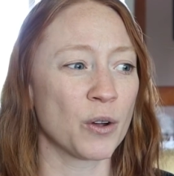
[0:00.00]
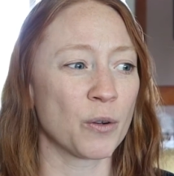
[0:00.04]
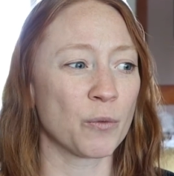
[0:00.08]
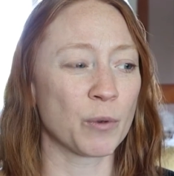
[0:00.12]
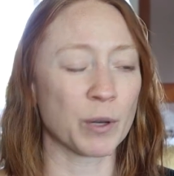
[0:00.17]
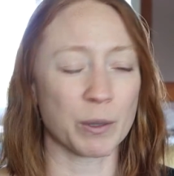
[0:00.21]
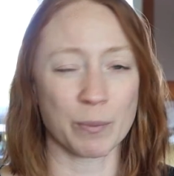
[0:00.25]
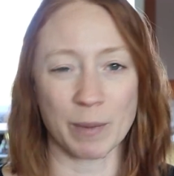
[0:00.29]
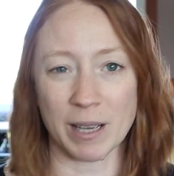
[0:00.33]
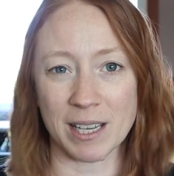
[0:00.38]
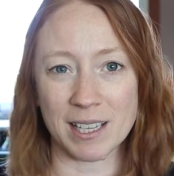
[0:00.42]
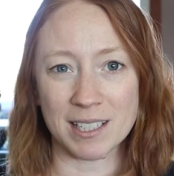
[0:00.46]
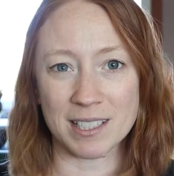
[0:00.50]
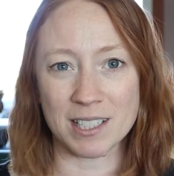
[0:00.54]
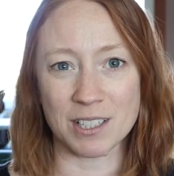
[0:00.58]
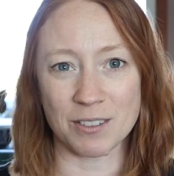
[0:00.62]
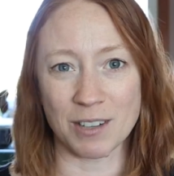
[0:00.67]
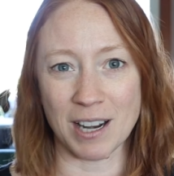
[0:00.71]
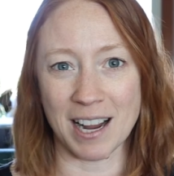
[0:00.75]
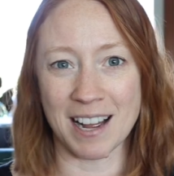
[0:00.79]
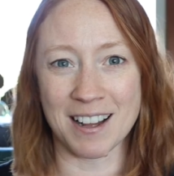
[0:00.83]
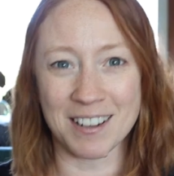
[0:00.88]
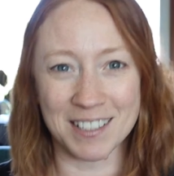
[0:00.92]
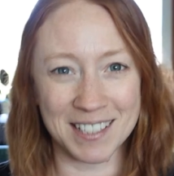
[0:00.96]
with my kids
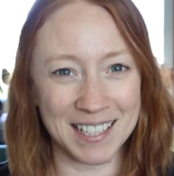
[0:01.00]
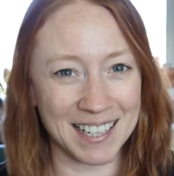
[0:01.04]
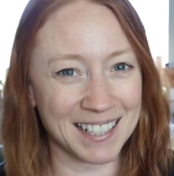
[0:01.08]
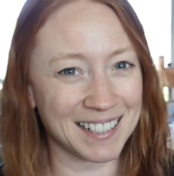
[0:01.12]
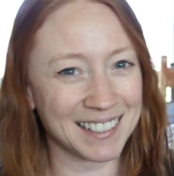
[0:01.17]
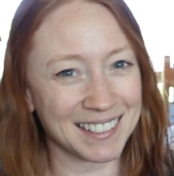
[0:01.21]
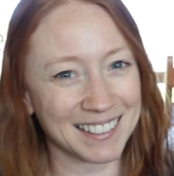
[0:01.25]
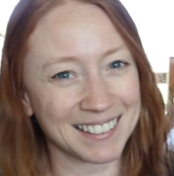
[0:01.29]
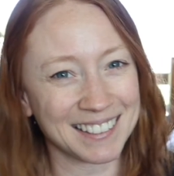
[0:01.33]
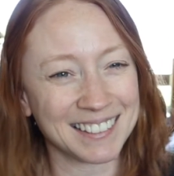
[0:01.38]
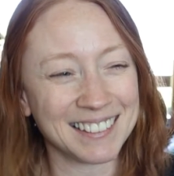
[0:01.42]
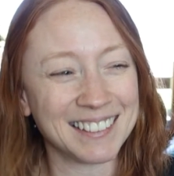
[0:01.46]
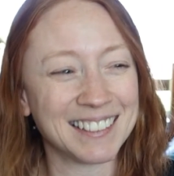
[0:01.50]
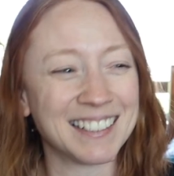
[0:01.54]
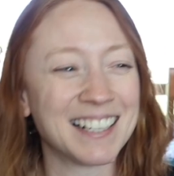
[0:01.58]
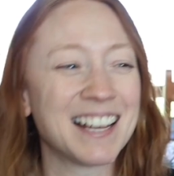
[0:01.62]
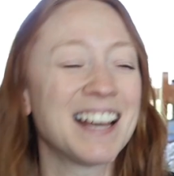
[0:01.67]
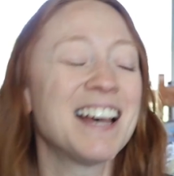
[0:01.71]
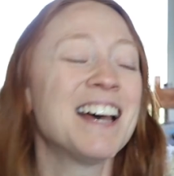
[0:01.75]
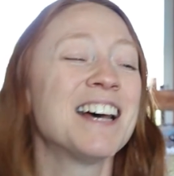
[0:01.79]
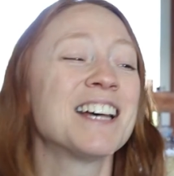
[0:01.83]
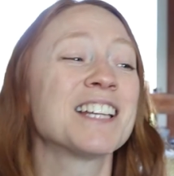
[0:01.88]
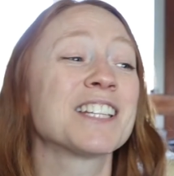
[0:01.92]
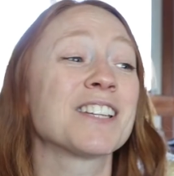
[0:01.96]
around.
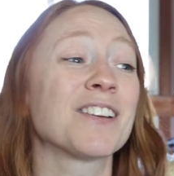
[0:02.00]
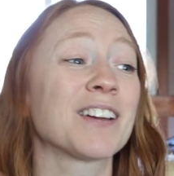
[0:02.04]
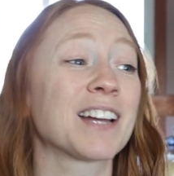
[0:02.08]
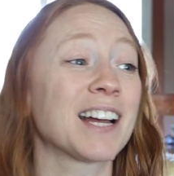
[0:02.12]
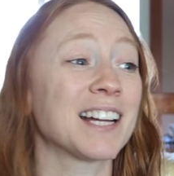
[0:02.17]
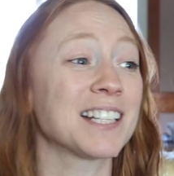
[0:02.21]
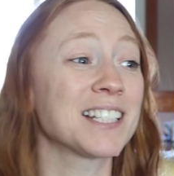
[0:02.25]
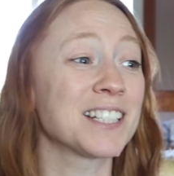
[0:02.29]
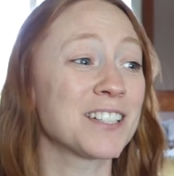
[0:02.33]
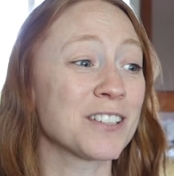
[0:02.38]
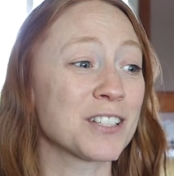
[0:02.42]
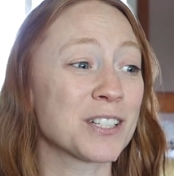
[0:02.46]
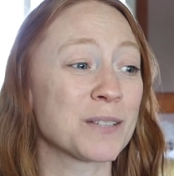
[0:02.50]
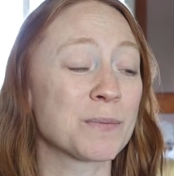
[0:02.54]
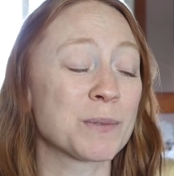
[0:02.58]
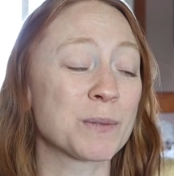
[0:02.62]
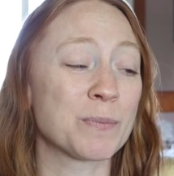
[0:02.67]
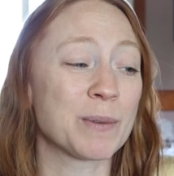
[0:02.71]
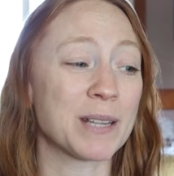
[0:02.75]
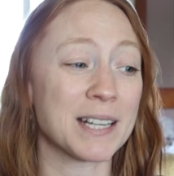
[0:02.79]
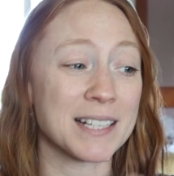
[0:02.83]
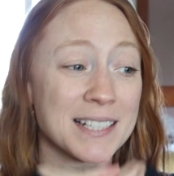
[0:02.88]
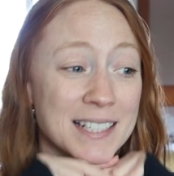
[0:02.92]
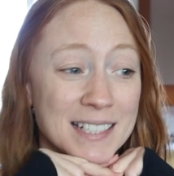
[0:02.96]
So I got to do some
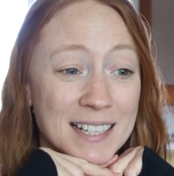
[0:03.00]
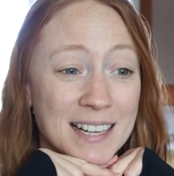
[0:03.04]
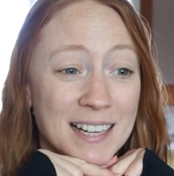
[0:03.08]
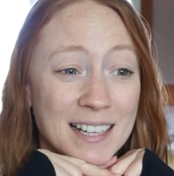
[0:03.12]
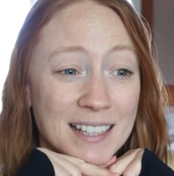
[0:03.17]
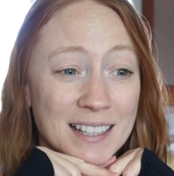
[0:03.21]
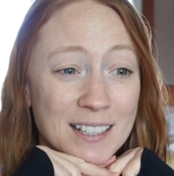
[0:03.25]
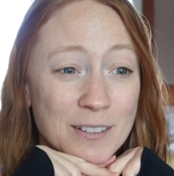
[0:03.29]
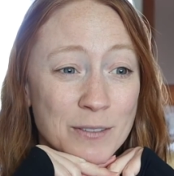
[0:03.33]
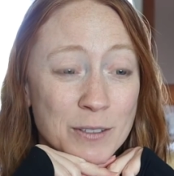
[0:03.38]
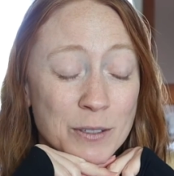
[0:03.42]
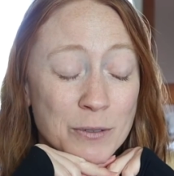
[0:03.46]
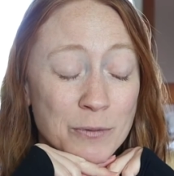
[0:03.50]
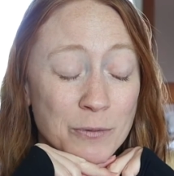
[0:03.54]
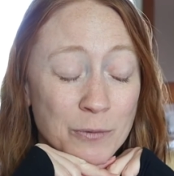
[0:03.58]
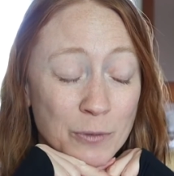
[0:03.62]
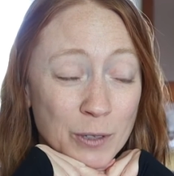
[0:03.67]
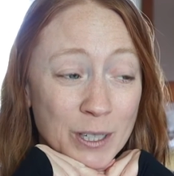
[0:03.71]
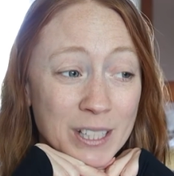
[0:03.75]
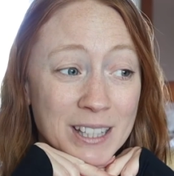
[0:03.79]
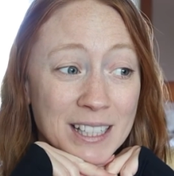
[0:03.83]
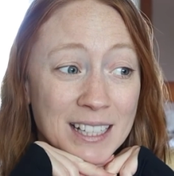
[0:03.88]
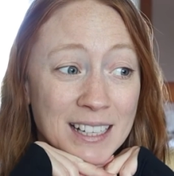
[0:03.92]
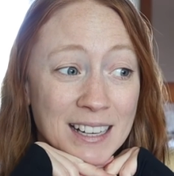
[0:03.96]
spinning today, and that was
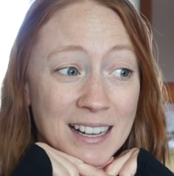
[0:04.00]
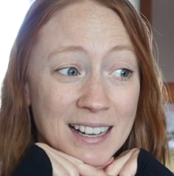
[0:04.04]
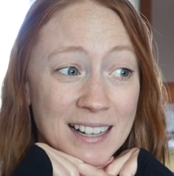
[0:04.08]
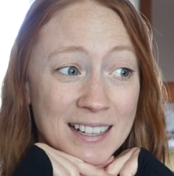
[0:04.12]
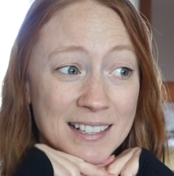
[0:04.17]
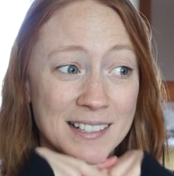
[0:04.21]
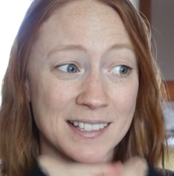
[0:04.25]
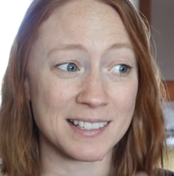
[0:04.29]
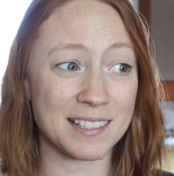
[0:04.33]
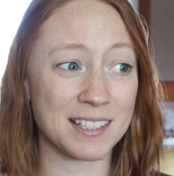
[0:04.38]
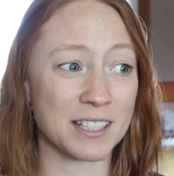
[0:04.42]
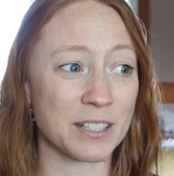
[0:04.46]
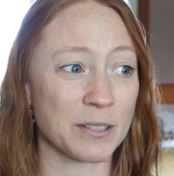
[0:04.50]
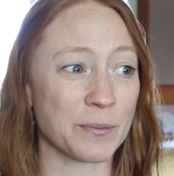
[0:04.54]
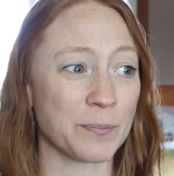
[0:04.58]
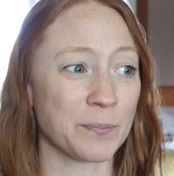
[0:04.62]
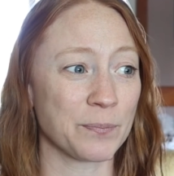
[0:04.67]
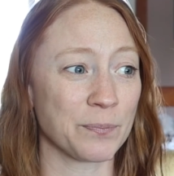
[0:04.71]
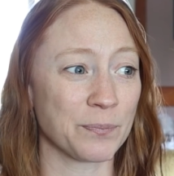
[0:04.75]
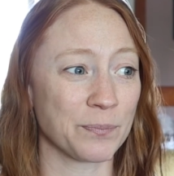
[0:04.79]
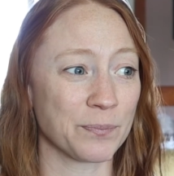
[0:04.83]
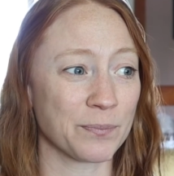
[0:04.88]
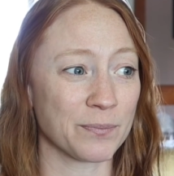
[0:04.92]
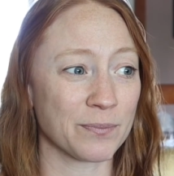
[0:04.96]
really nice.
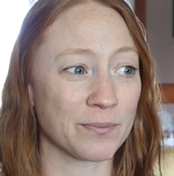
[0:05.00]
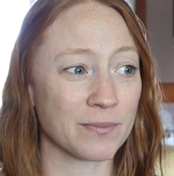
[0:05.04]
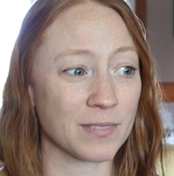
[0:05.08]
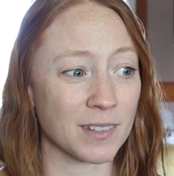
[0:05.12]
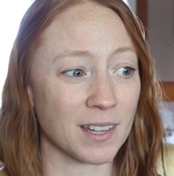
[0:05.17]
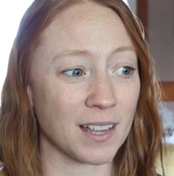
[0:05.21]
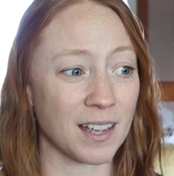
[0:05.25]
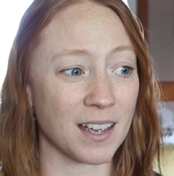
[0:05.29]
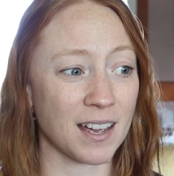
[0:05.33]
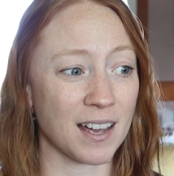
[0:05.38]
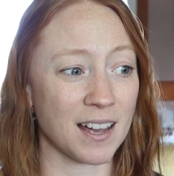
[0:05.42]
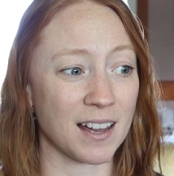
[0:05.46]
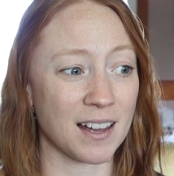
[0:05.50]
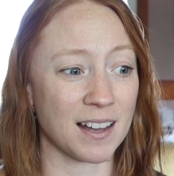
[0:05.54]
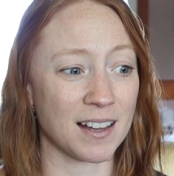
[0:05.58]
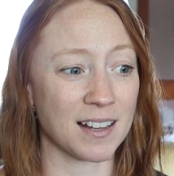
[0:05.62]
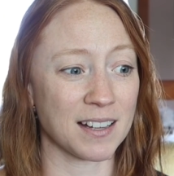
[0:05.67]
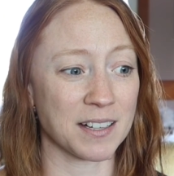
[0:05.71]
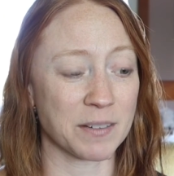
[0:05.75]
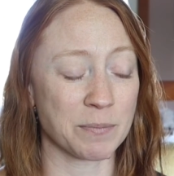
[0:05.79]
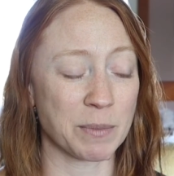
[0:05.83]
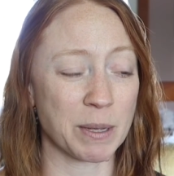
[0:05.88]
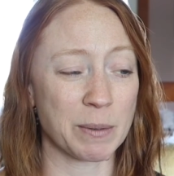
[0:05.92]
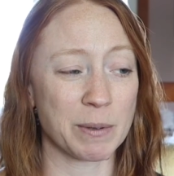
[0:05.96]

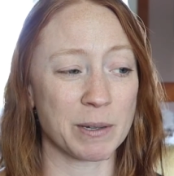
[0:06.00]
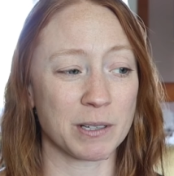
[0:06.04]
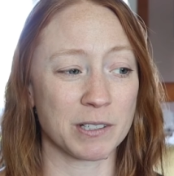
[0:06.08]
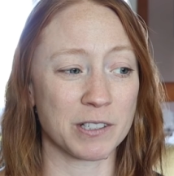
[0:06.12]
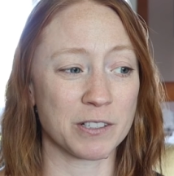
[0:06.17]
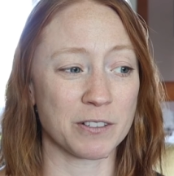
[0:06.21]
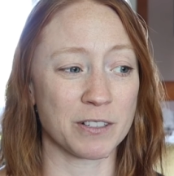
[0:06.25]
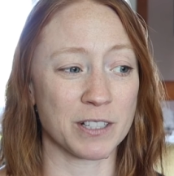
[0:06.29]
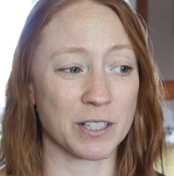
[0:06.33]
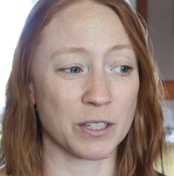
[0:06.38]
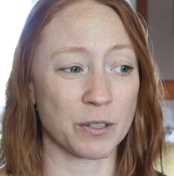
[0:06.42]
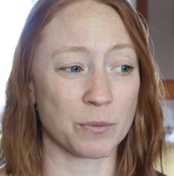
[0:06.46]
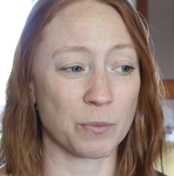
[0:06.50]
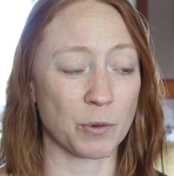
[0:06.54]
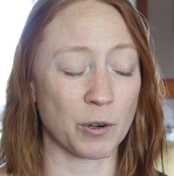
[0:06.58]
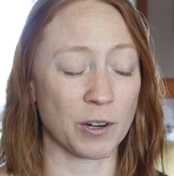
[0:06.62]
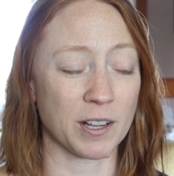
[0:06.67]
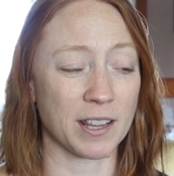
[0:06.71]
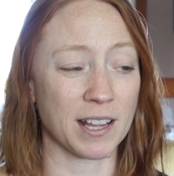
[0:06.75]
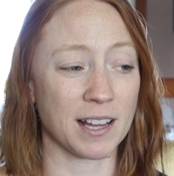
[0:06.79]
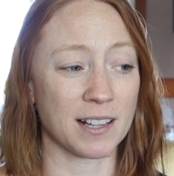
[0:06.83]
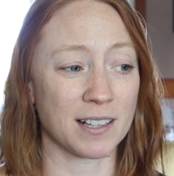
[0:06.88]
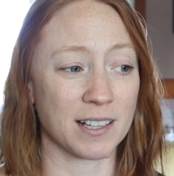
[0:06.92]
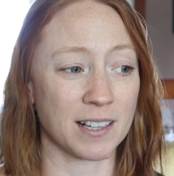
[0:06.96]
And maybe I'll do a little
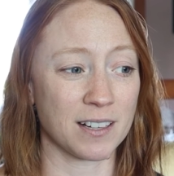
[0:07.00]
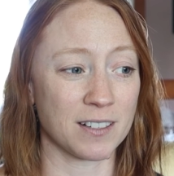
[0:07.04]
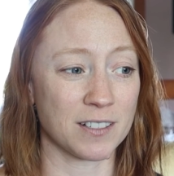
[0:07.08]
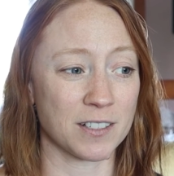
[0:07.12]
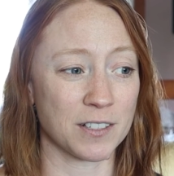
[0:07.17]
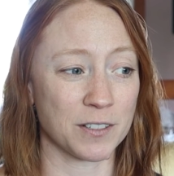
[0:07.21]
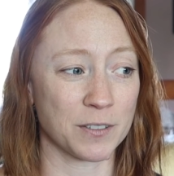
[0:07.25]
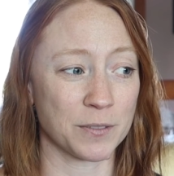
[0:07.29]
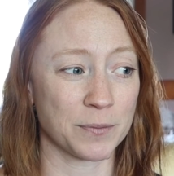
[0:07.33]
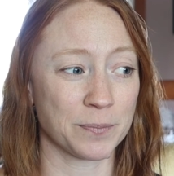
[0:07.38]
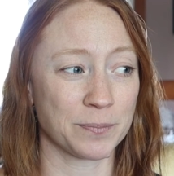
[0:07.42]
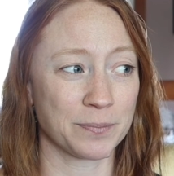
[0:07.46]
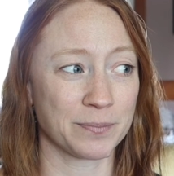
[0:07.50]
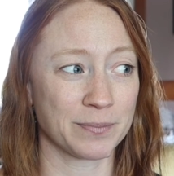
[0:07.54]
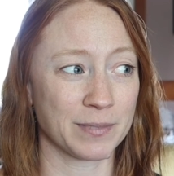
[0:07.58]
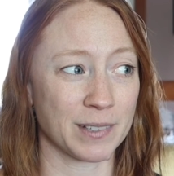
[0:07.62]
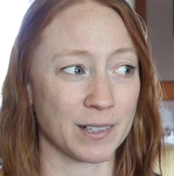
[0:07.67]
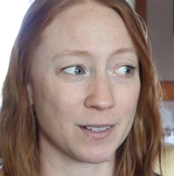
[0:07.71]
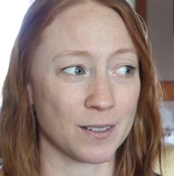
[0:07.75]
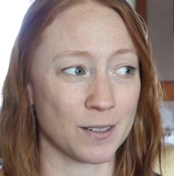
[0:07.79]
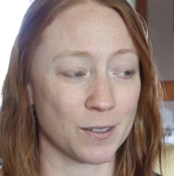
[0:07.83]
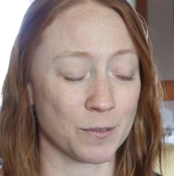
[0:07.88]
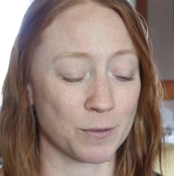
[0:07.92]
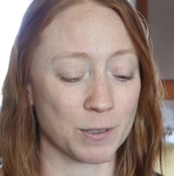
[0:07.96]
more of that later too. I
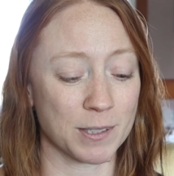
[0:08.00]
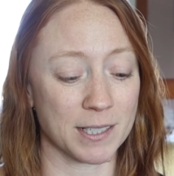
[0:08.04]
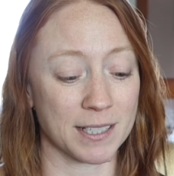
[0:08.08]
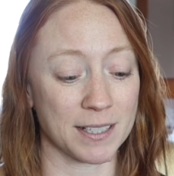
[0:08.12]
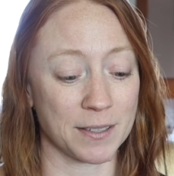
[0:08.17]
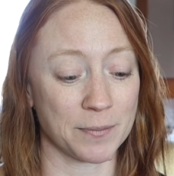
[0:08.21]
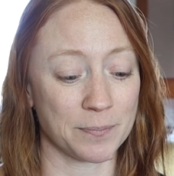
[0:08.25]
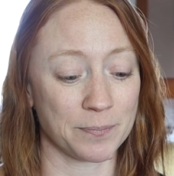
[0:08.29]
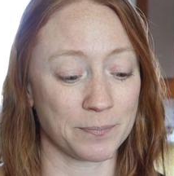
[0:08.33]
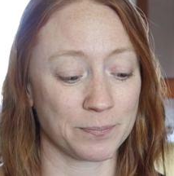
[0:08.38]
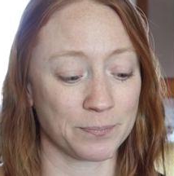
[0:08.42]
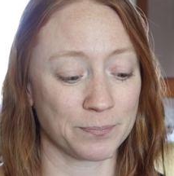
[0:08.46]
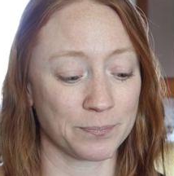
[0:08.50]
don't know, we'll see.